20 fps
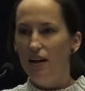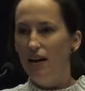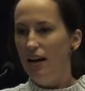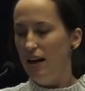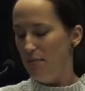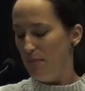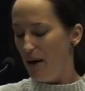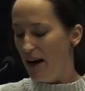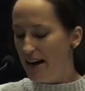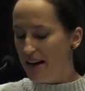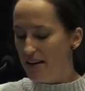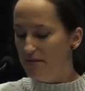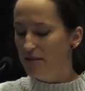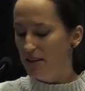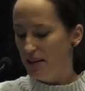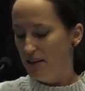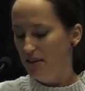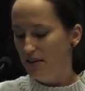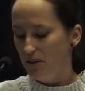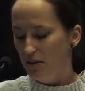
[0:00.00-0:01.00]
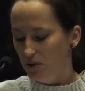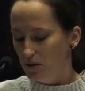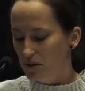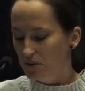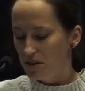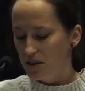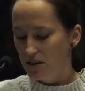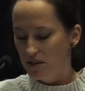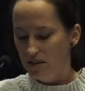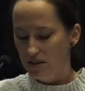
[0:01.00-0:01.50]
and my every
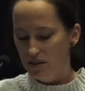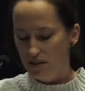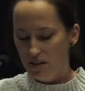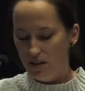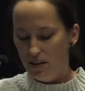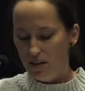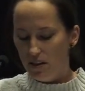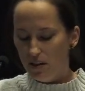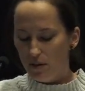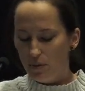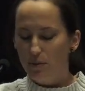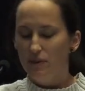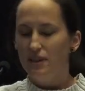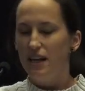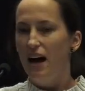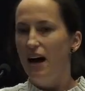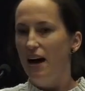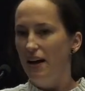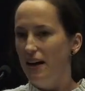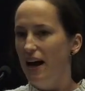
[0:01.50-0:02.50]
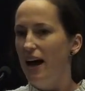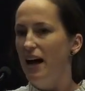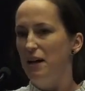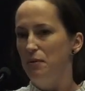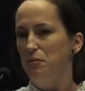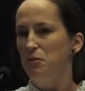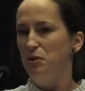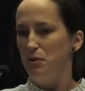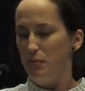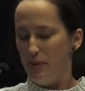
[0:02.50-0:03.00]
thought was
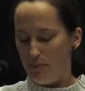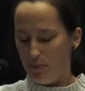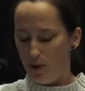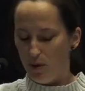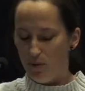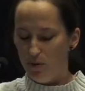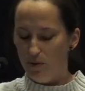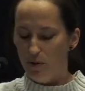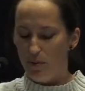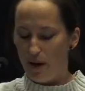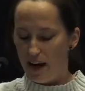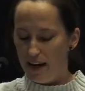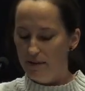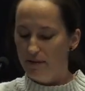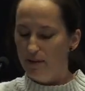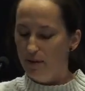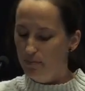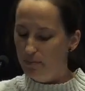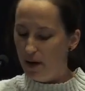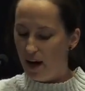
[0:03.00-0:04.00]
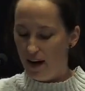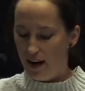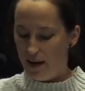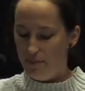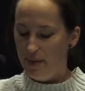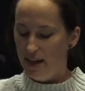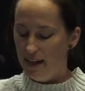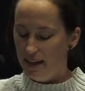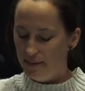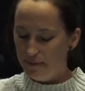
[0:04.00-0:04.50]
unable to be pulled away from
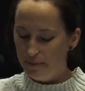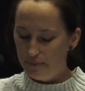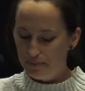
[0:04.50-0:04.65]
Piper.